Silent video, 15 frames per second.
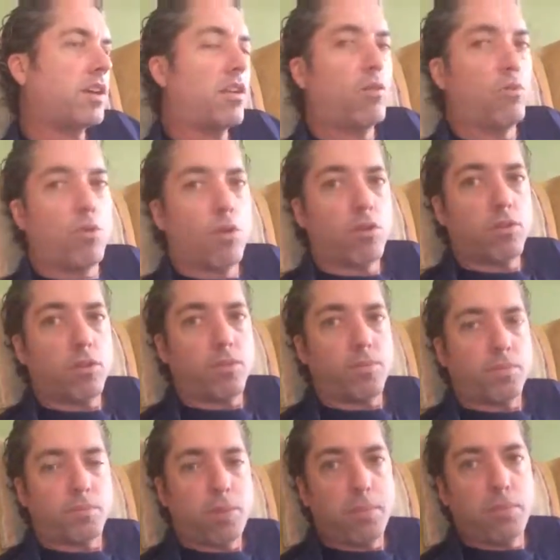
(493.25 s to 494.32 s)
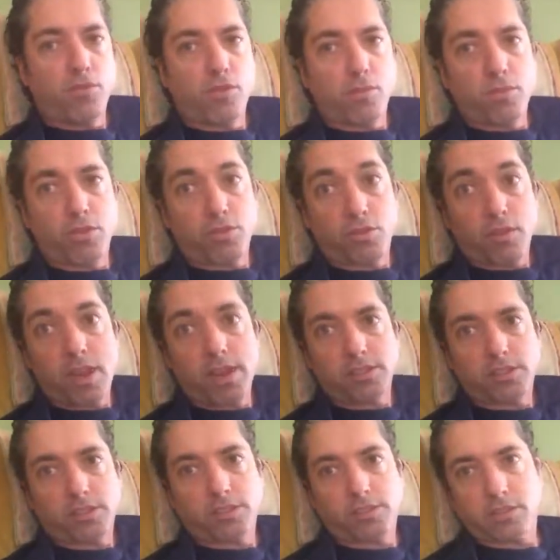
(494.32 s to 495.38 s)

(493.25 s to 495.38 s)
of woke people from their trance,